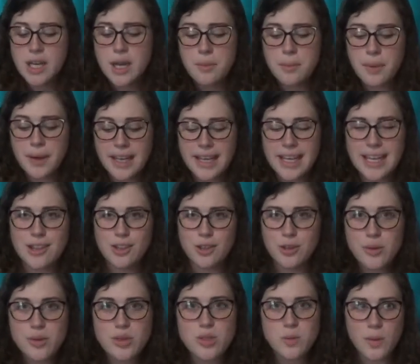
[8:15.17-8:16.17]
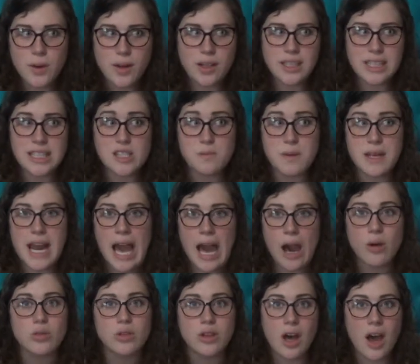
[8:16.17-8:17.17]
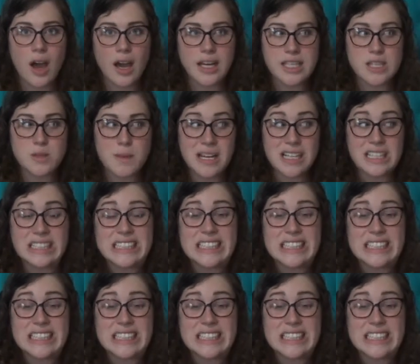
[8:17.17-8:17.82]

but in Luke's world it's been outlawed, it's been